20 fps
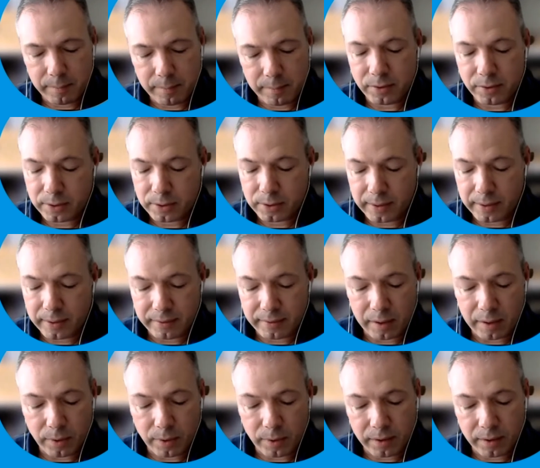commitment to
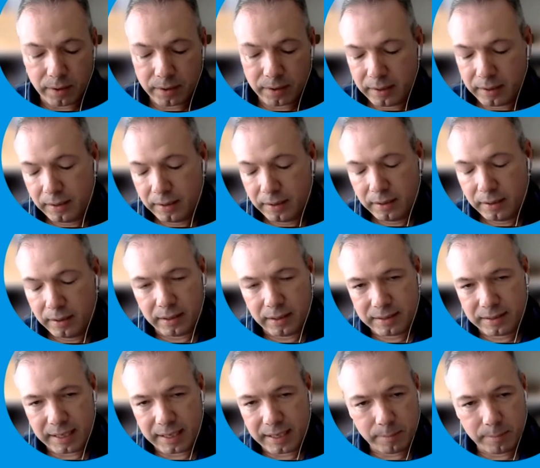our network
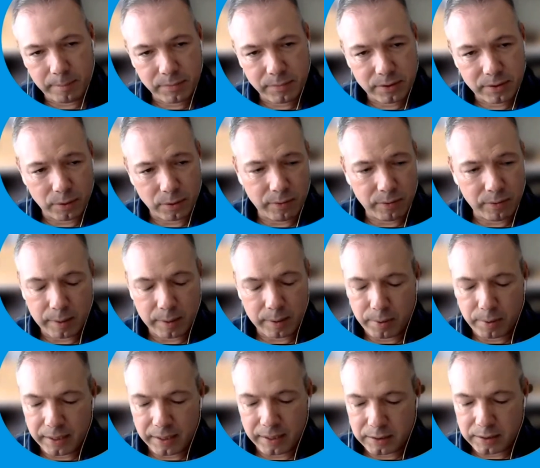at Thames, so we're
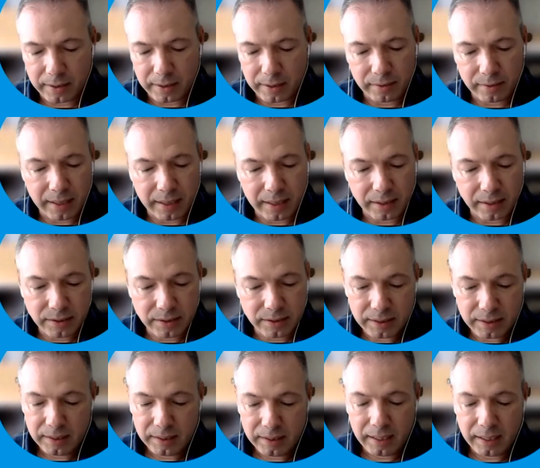really pleased about
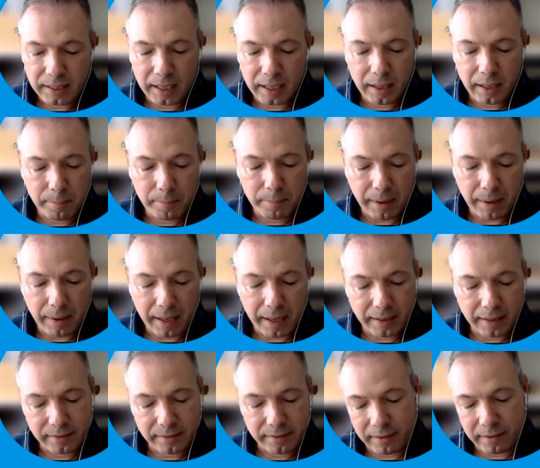that.
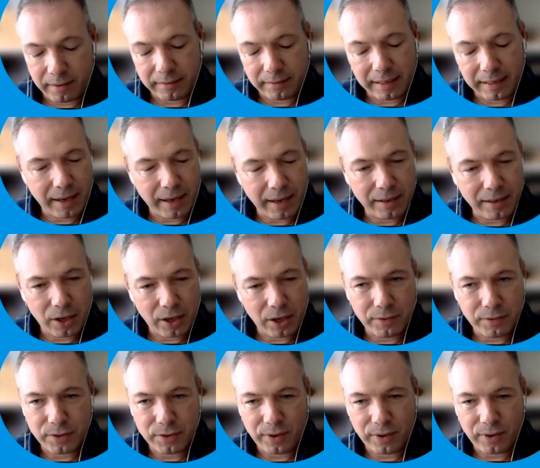And I'll now hand
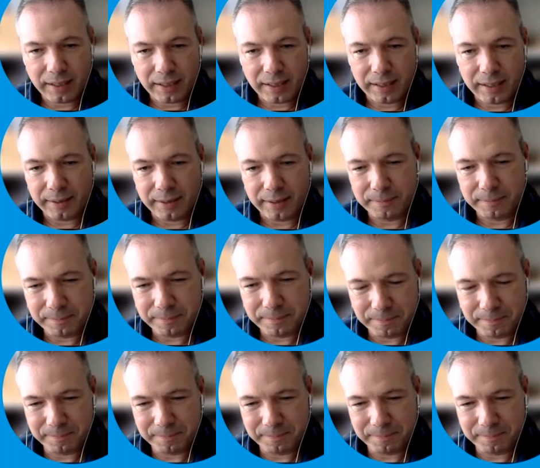over to Frankie.